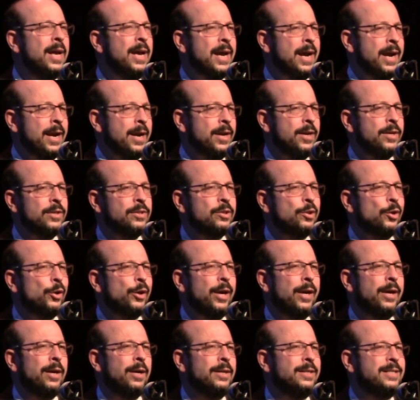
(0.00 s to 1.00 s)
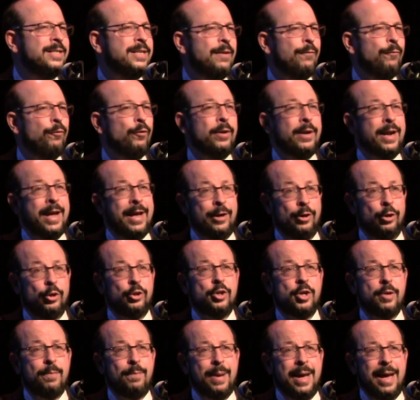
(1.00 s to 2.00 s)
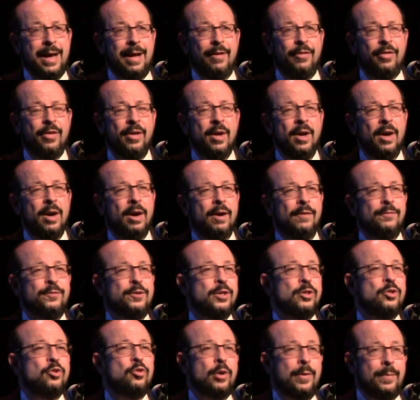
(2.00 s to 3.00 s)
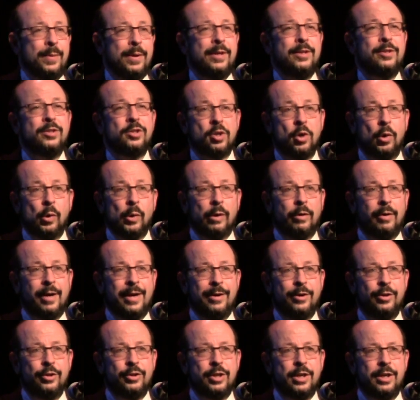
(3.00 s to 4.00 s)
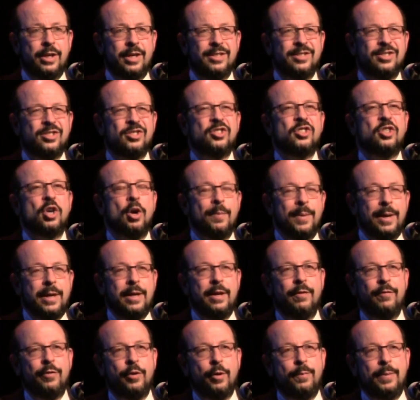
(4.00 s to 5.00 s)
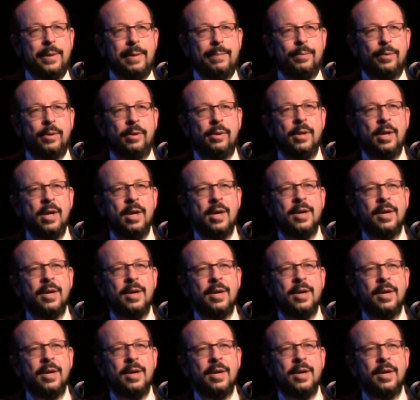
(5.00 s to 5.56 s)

India's looking at a different energy path of distributed solar energy, because so many of their people